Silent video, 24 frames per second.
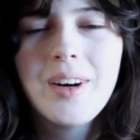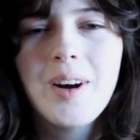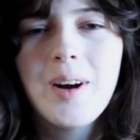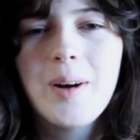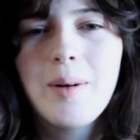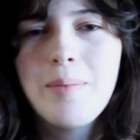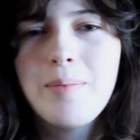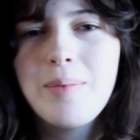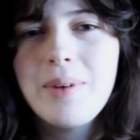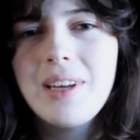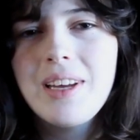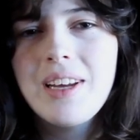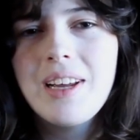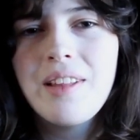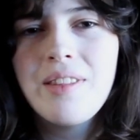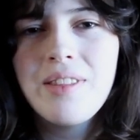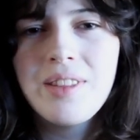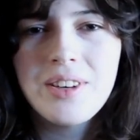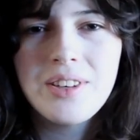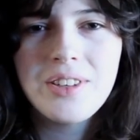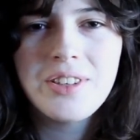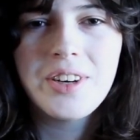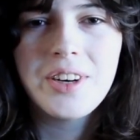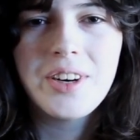her being in
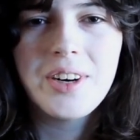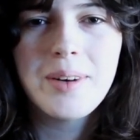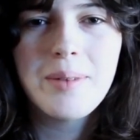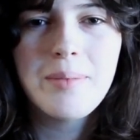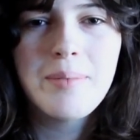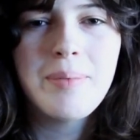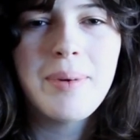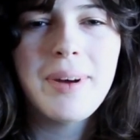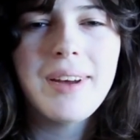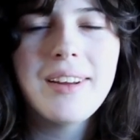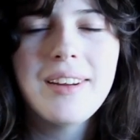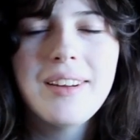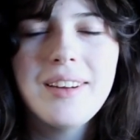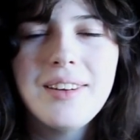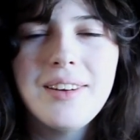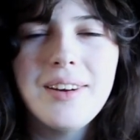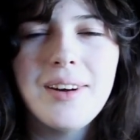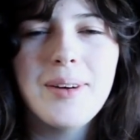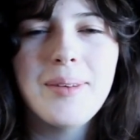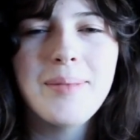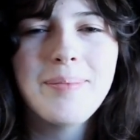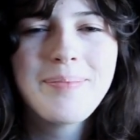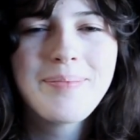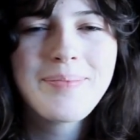the dirt, but you
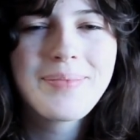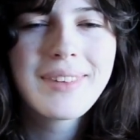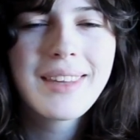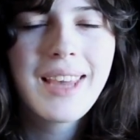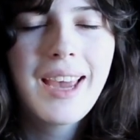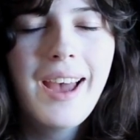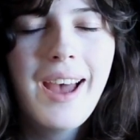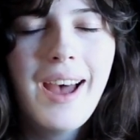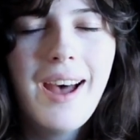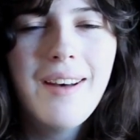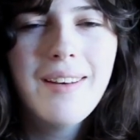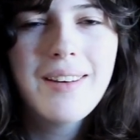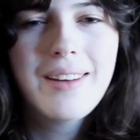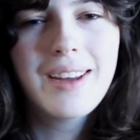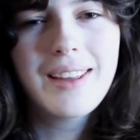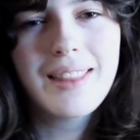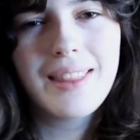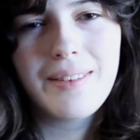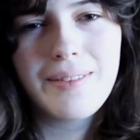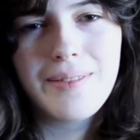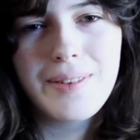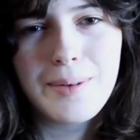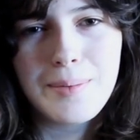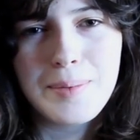know, I'll
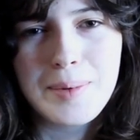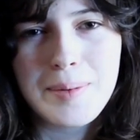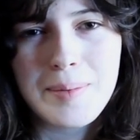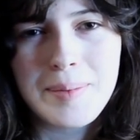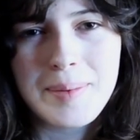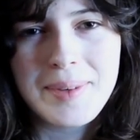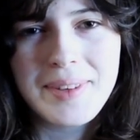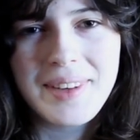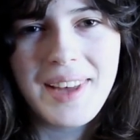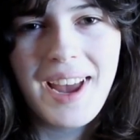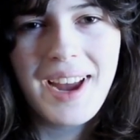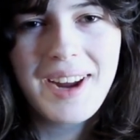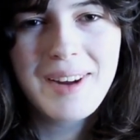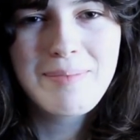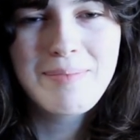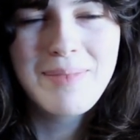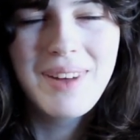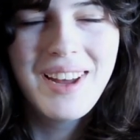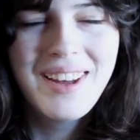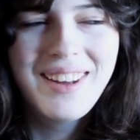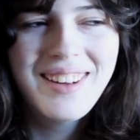cut the film some slack.